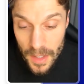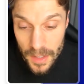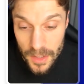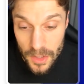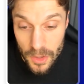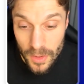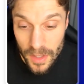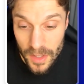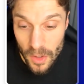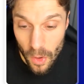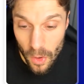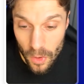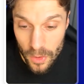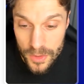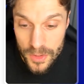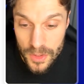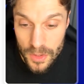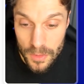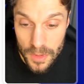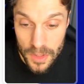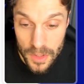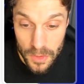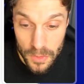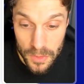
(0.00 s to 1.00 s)
You can
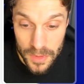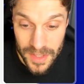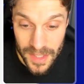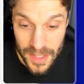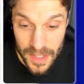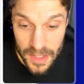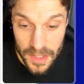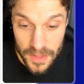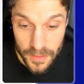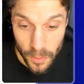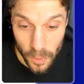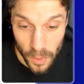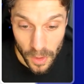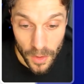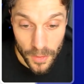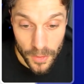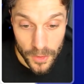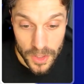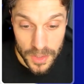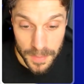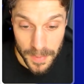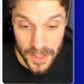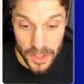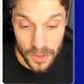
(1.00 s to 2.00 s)
also use this for
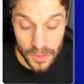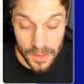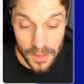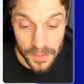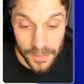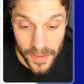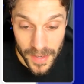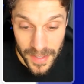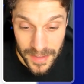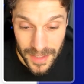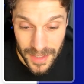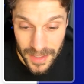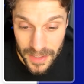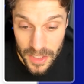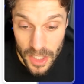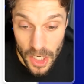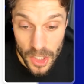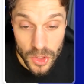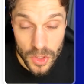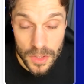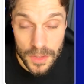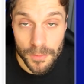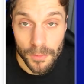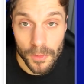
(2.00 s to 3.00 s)
other special events. It's
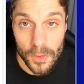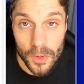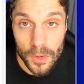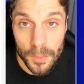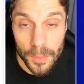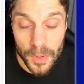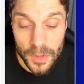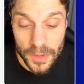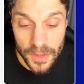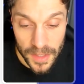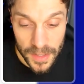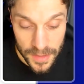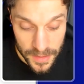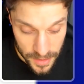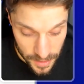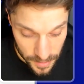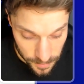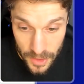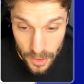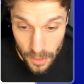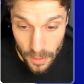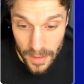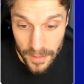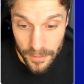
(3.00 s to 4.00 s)
not just for birthdays.
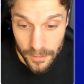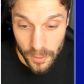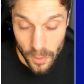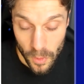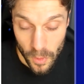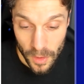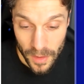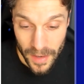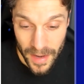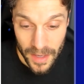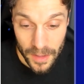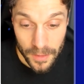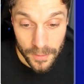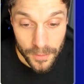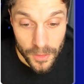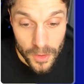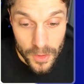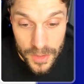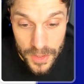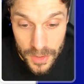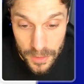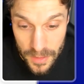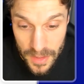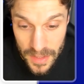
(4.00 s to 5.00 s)
It's great for
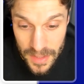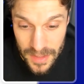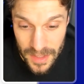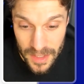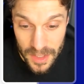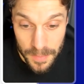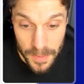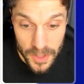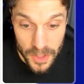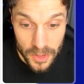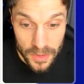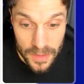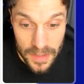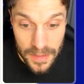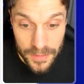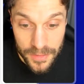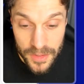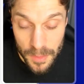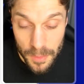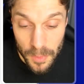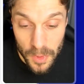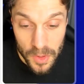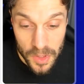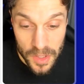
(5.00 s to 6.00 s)
anniversaries, especially if
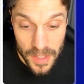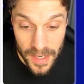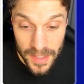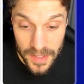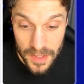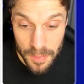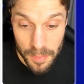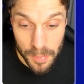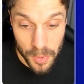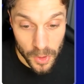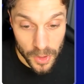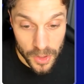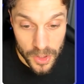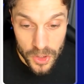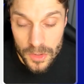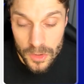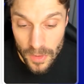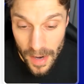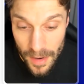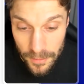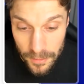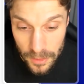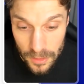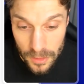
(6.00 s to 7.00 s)
someone has booked
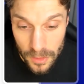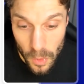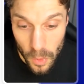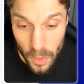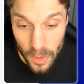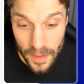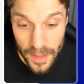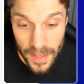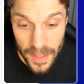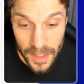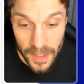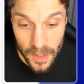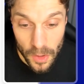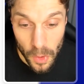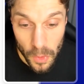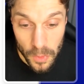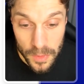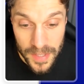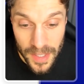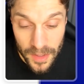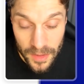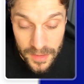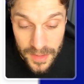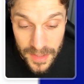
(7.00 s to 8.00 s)
travel or a
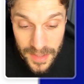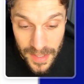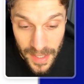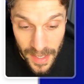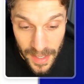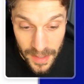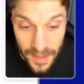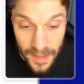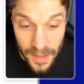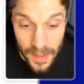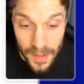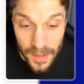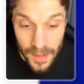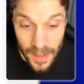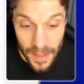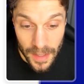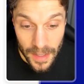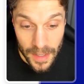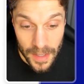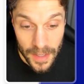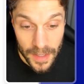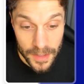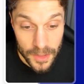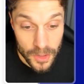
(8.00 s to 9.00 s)
hotel stay.
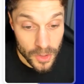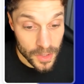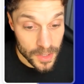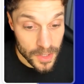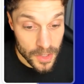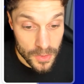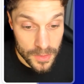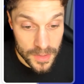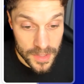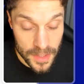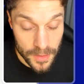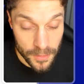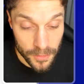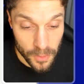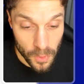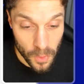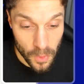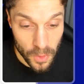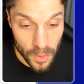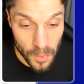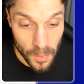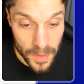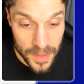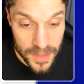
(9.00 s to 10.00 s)
You can use it
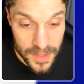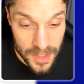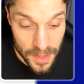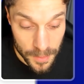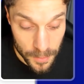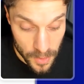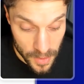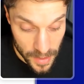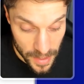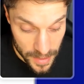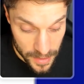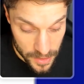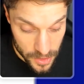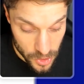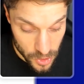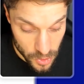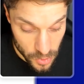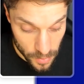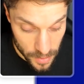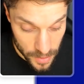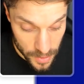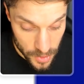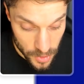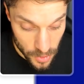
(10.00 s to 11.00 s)
for when someone has
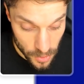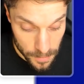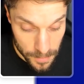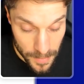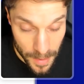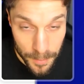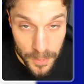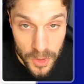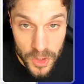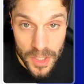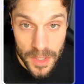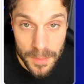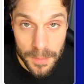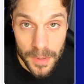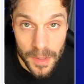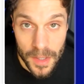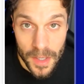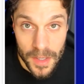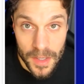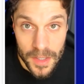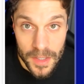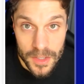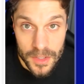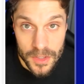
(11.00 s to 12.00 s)
joined your membership.
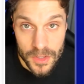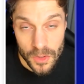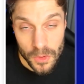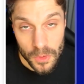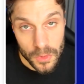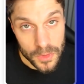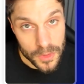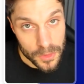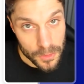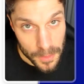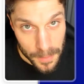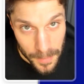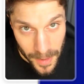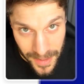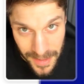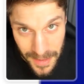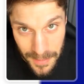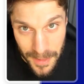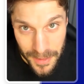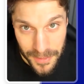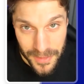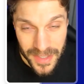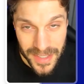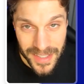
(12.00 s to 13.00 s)
So to remind
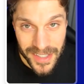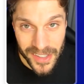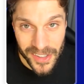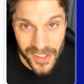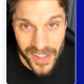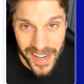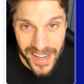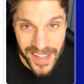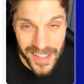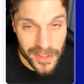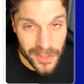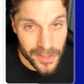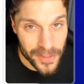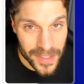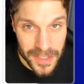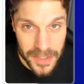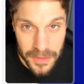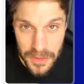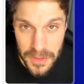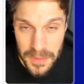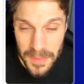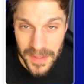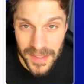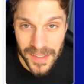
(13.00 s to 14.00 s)
them every year, hey, thanks
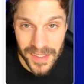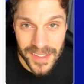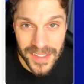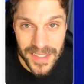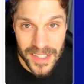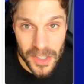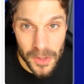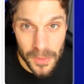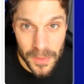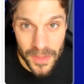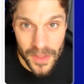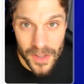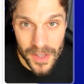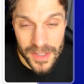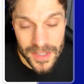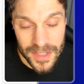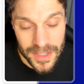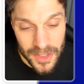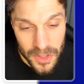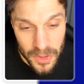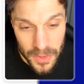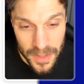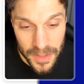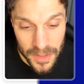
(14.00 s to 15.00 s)
for spending a year with us,
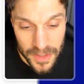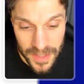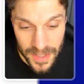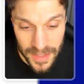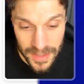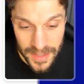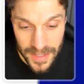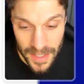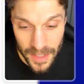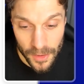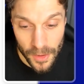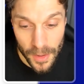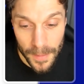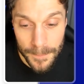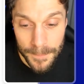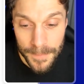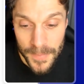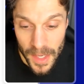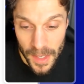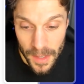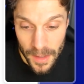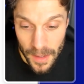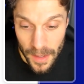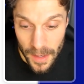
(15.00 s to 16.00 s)
2 years, etc.
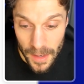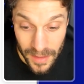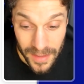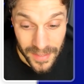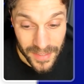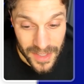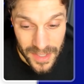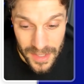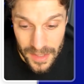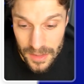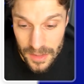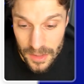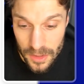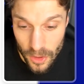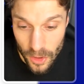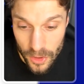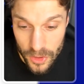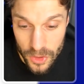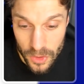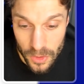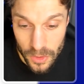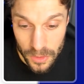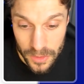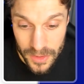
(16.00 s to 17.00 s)
And this is
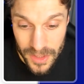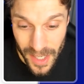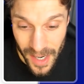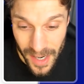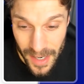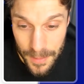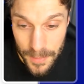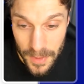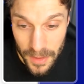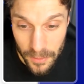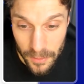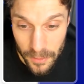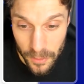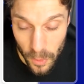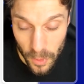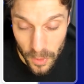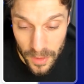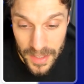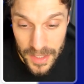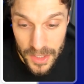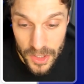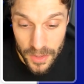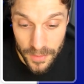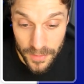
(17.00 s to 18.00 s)
logical timing for
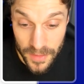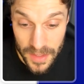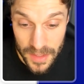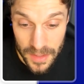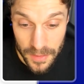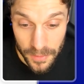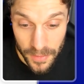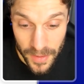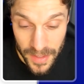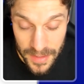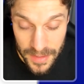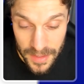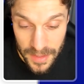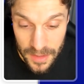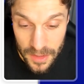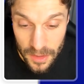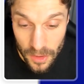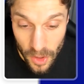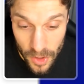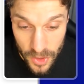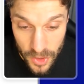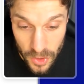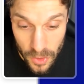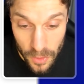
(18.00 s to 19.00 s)
each of these events. It's
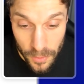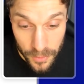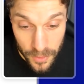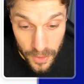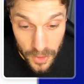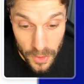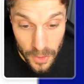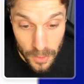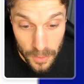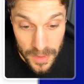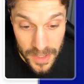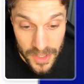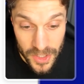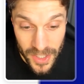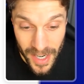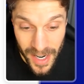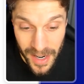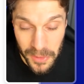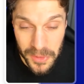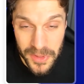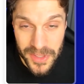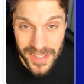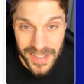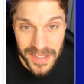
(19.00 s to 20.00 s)
logical for you to reach
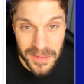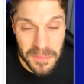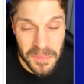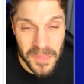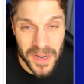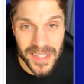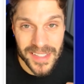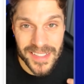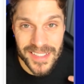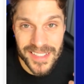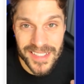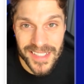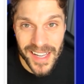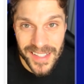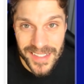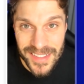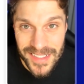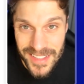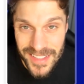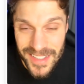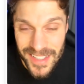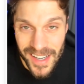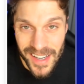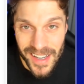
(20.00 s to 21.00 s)
out. It makes
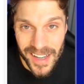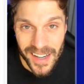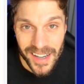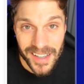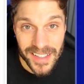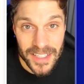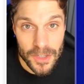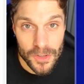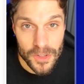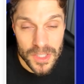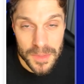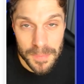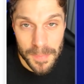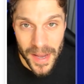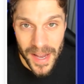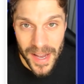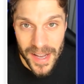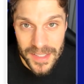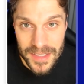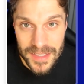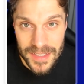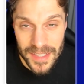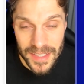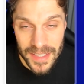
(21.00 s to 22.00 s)
sense. A year has
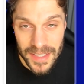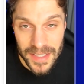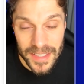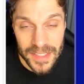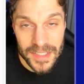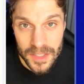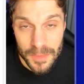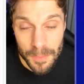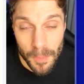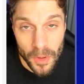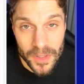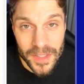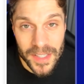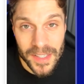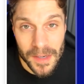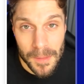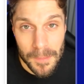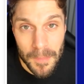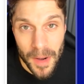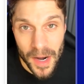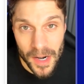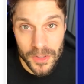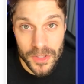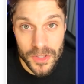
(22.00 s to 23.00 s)
passed. It's marking a
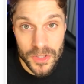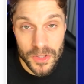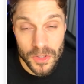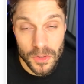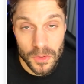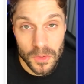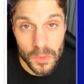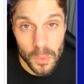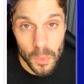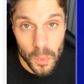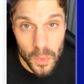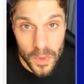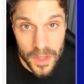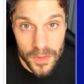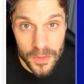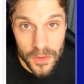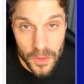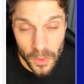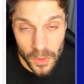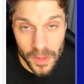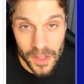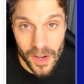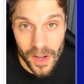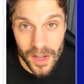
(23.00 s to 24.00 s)
milestone with
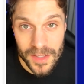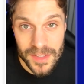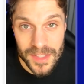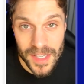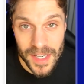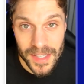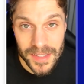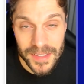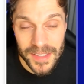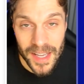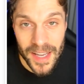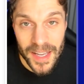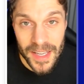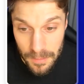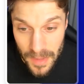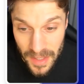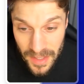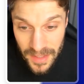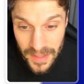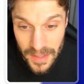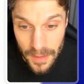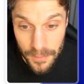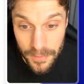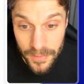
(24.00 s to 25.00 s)
your contact and
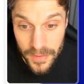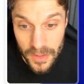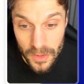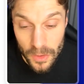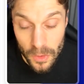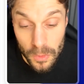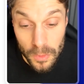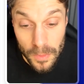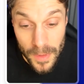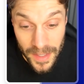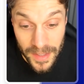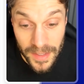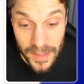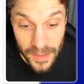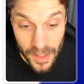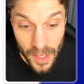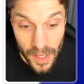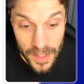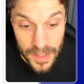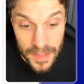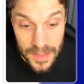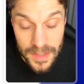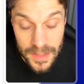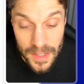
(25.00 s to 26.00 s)
making them feel
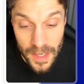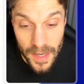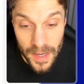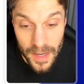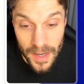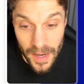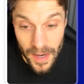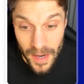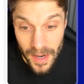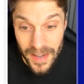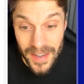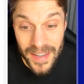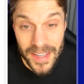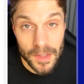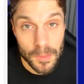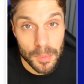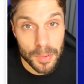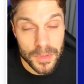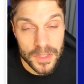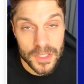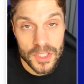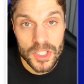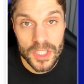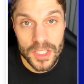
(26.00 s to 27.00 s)
recognized and
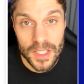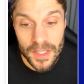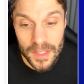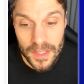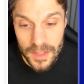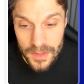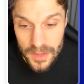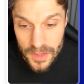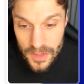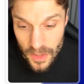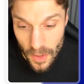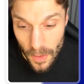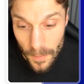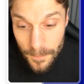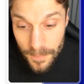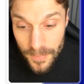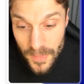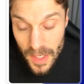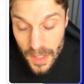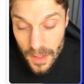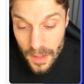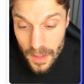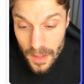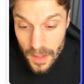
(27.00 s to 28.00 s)
appreciated. So
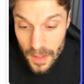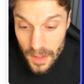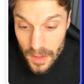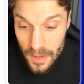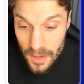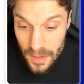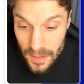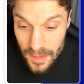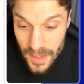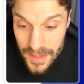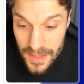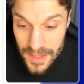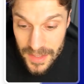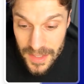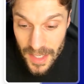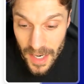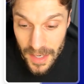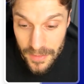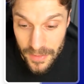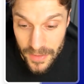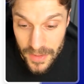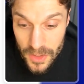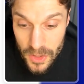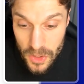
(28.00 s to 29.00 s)
let's
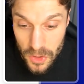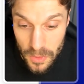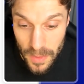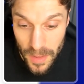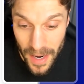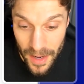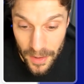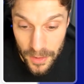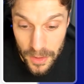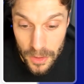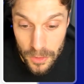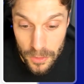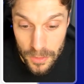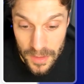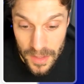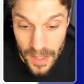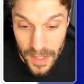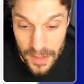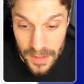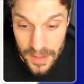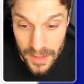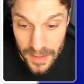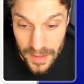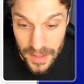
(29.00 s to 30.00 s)
dive into how to
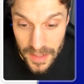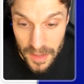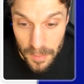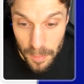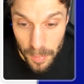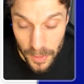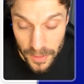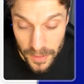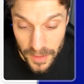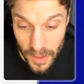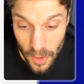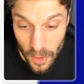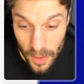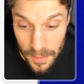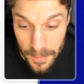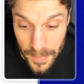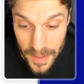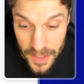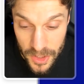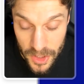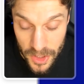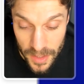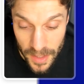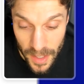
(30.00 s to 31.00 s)
create the birthday
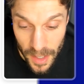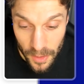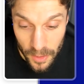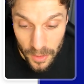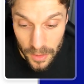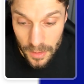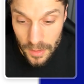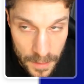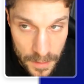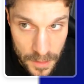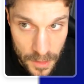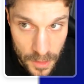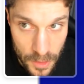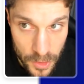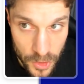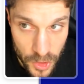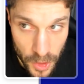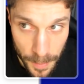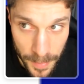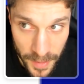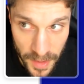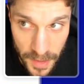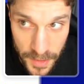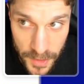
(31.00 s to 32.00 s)
automation now. So
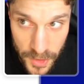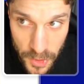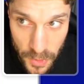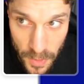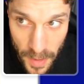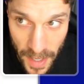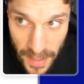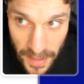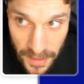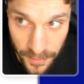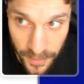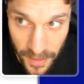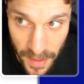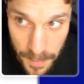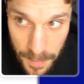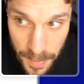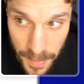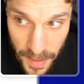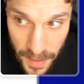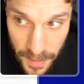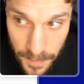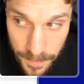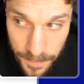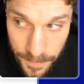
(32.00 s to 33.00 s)
jumping into
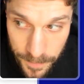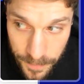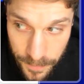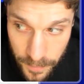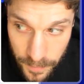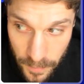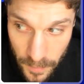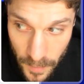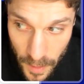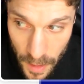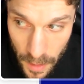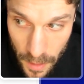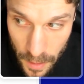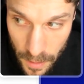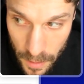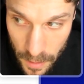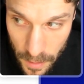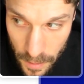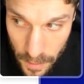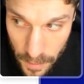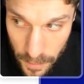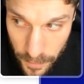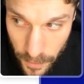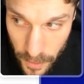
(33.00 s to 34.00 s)
ActiveCampaign,
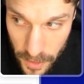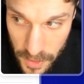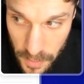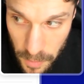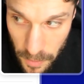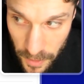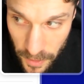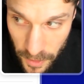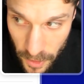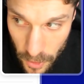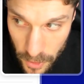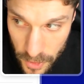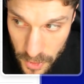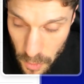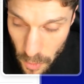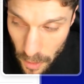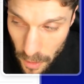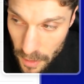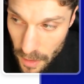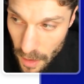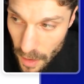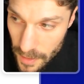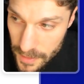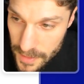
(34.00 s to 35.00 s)
first we're going to go to
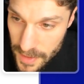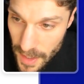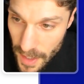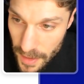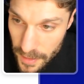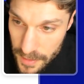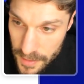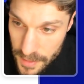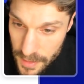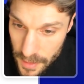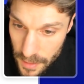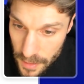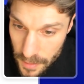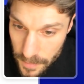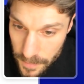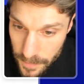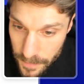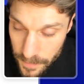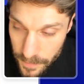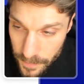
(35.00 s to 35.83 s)
our contacts.